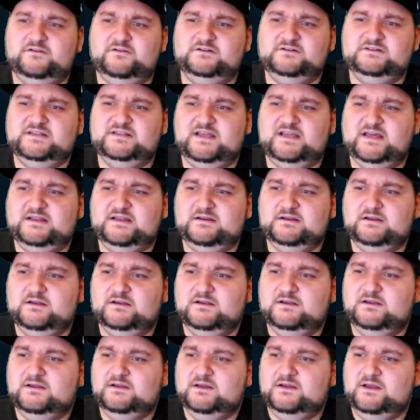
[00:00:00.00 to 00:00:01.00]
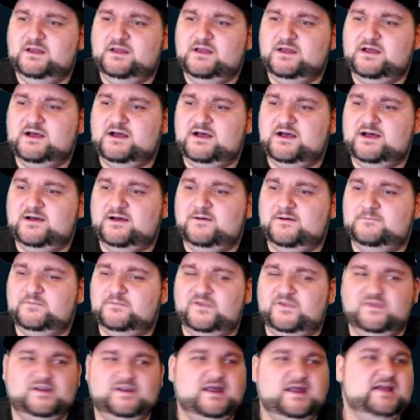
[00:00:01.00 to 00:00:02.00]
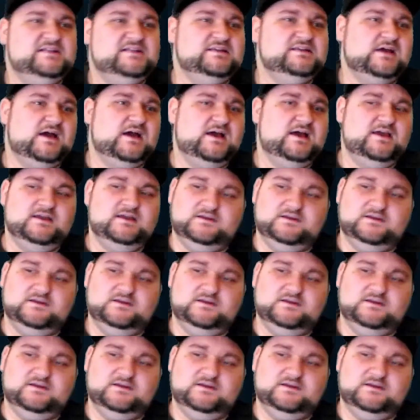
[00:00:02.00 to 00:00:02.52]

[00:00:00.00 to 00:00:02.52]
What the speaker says: dead. But they're not dying.